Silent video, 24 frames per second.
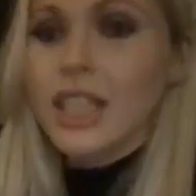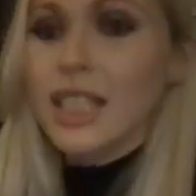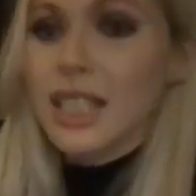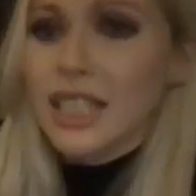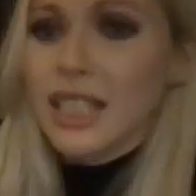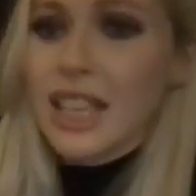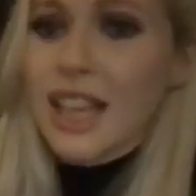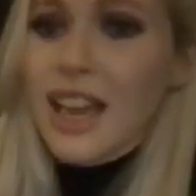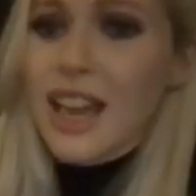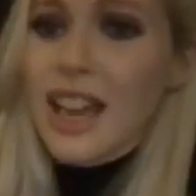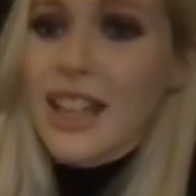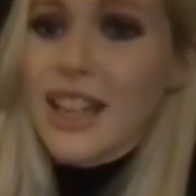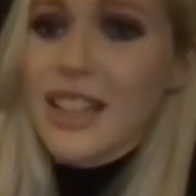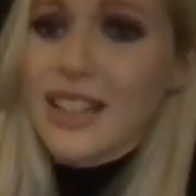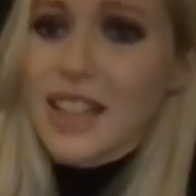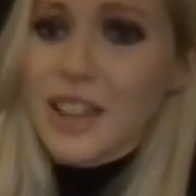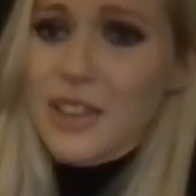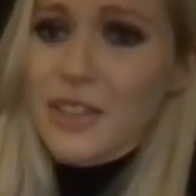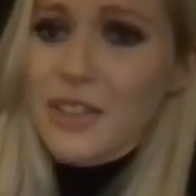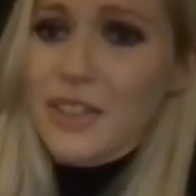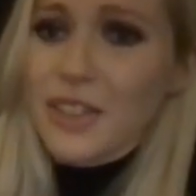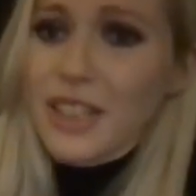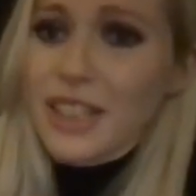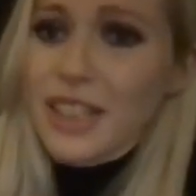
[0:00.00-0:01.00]
Yeah,
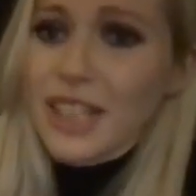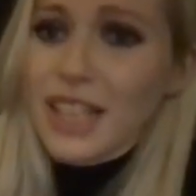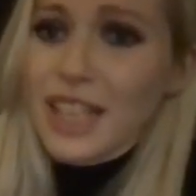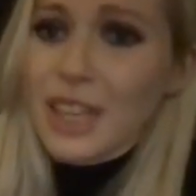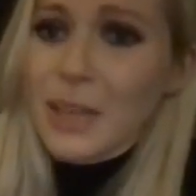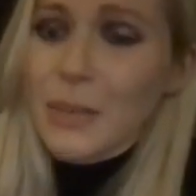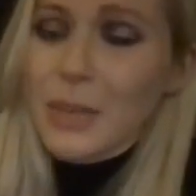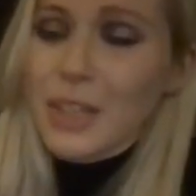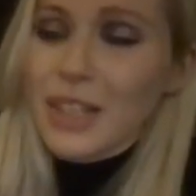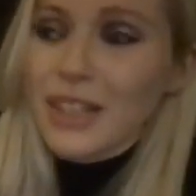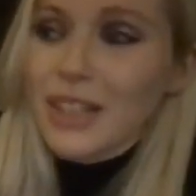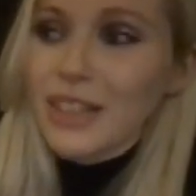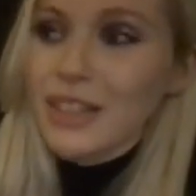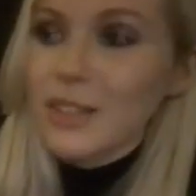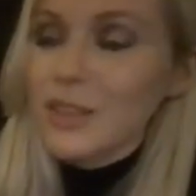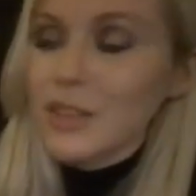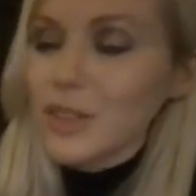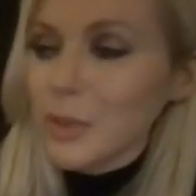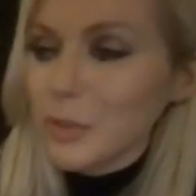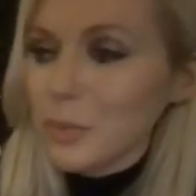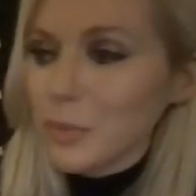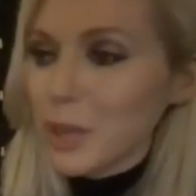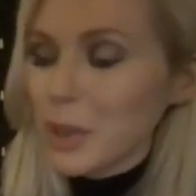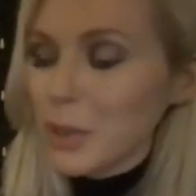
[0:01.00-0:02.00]
definitely. I mean,
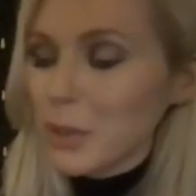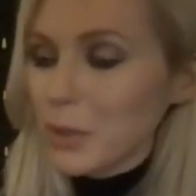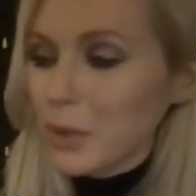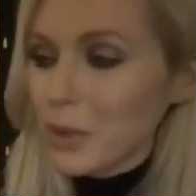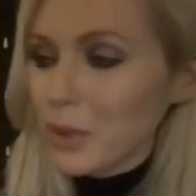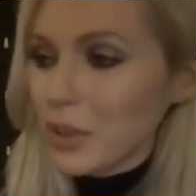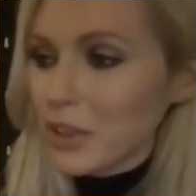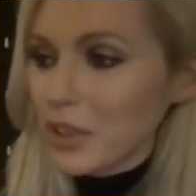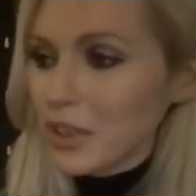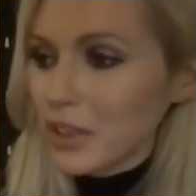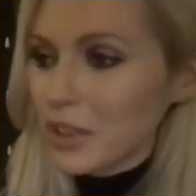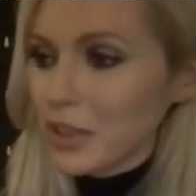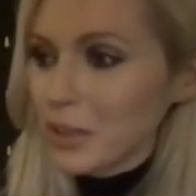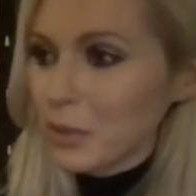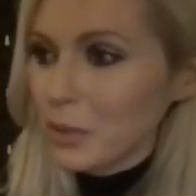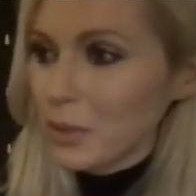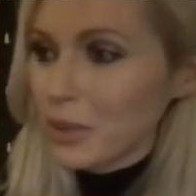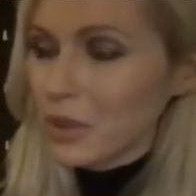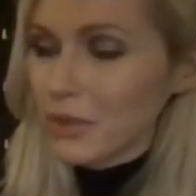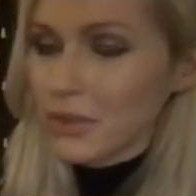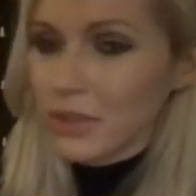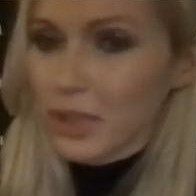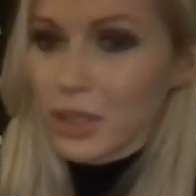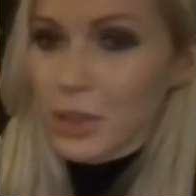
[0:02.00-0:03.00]
some people
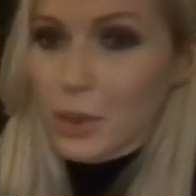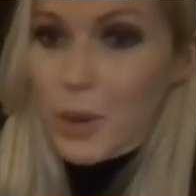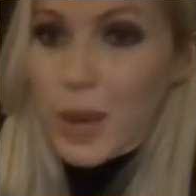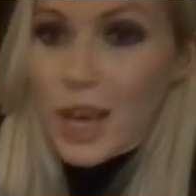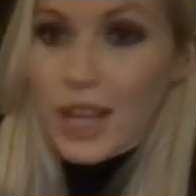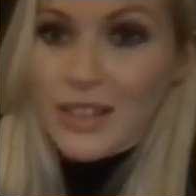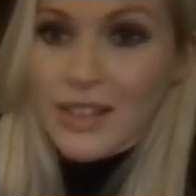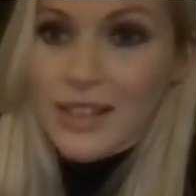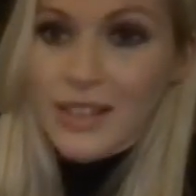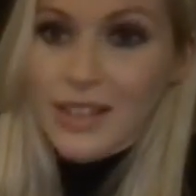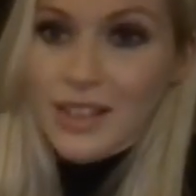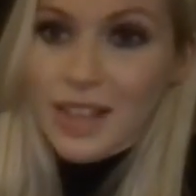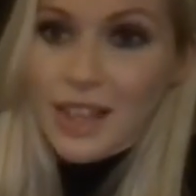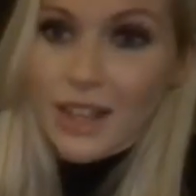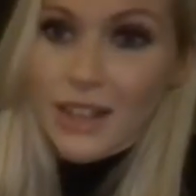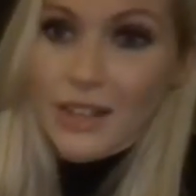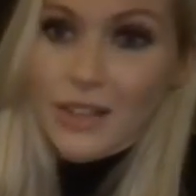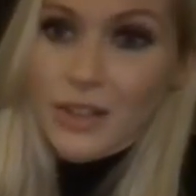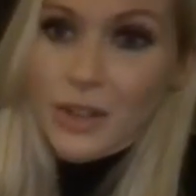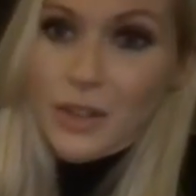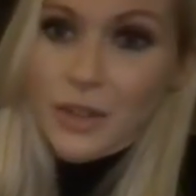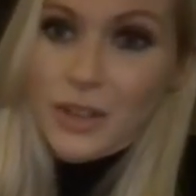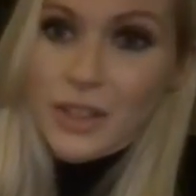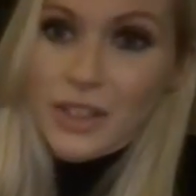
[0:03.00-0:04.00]
will request
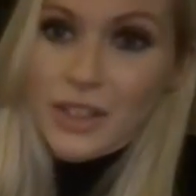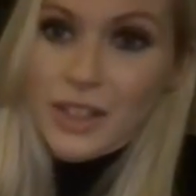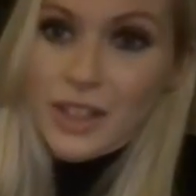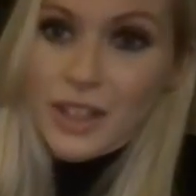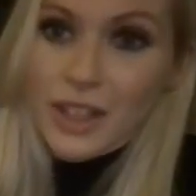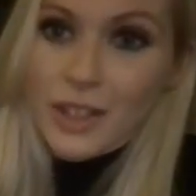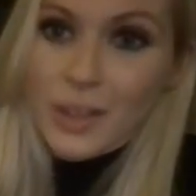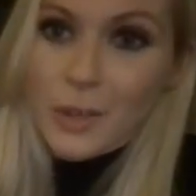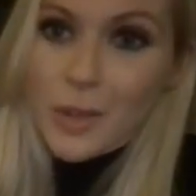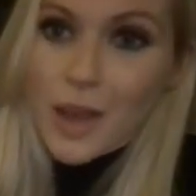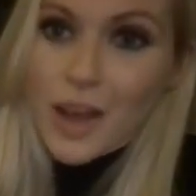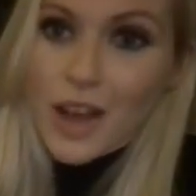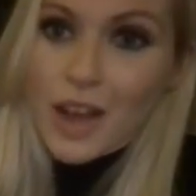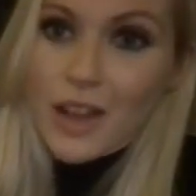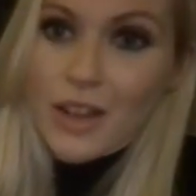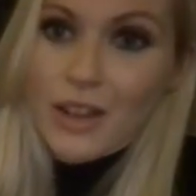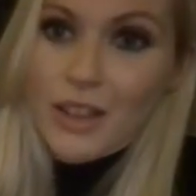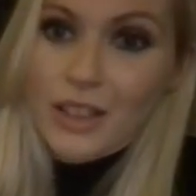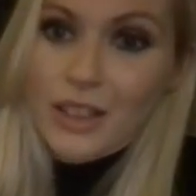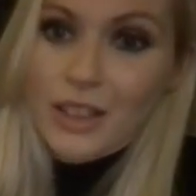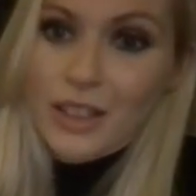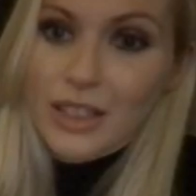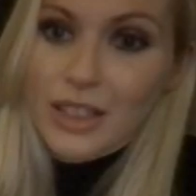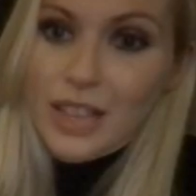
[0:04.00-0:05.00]
things obviously as
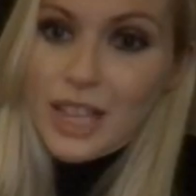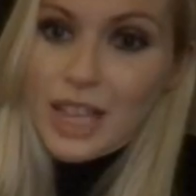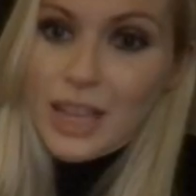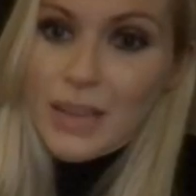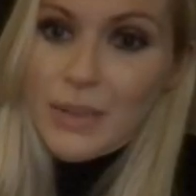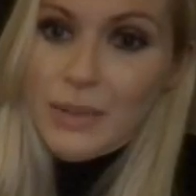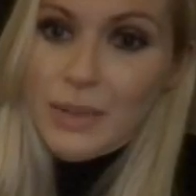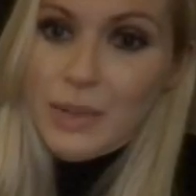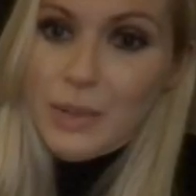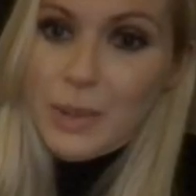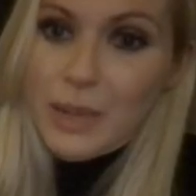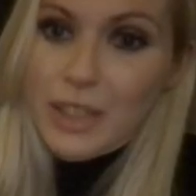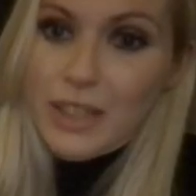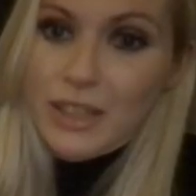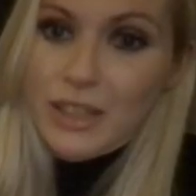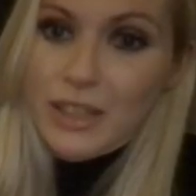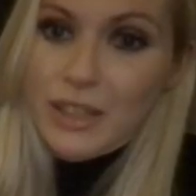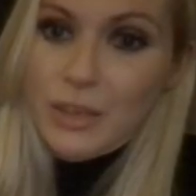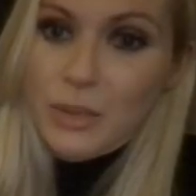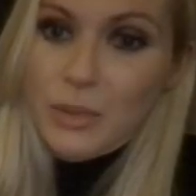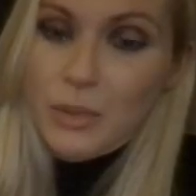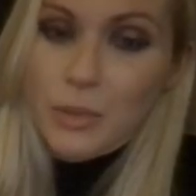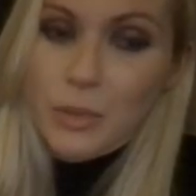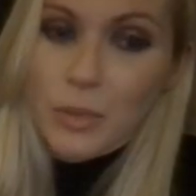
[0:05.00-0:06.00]
well, depending
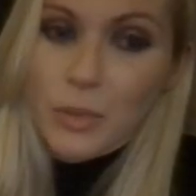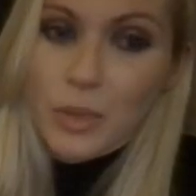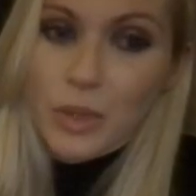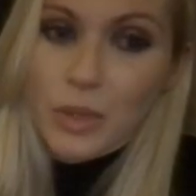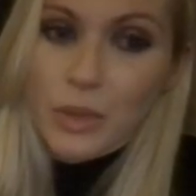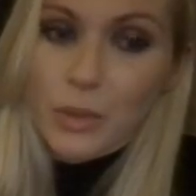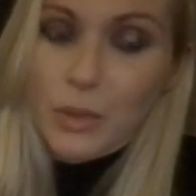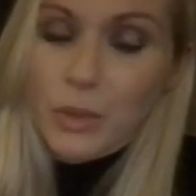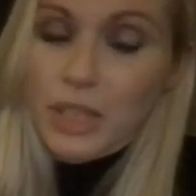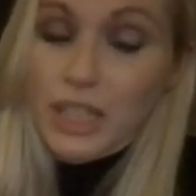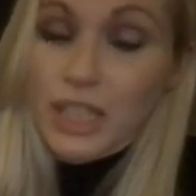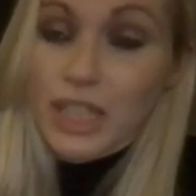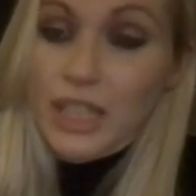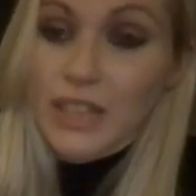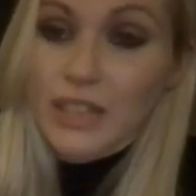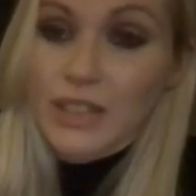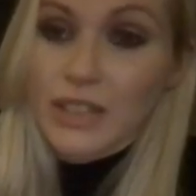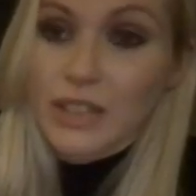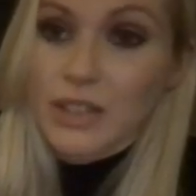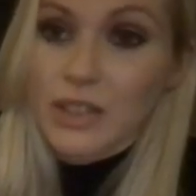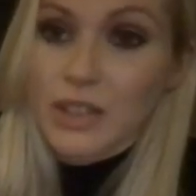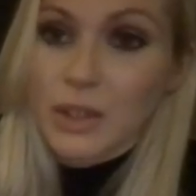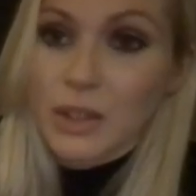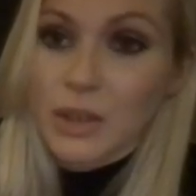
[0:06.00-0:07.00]
on what it is
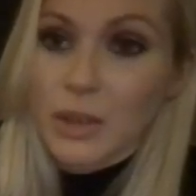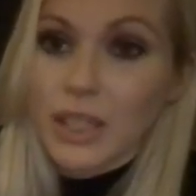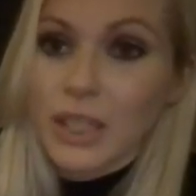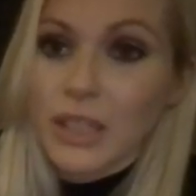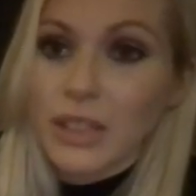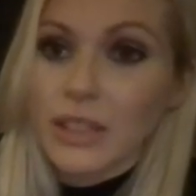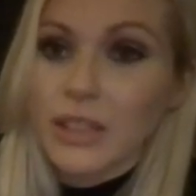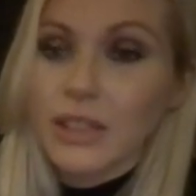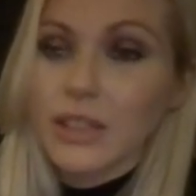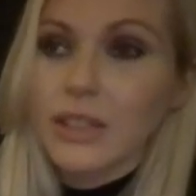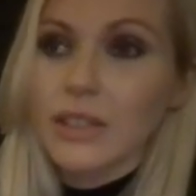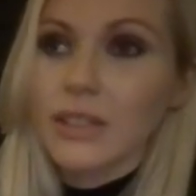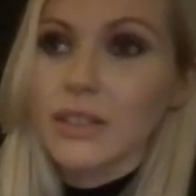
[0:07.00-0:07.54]
you're doing.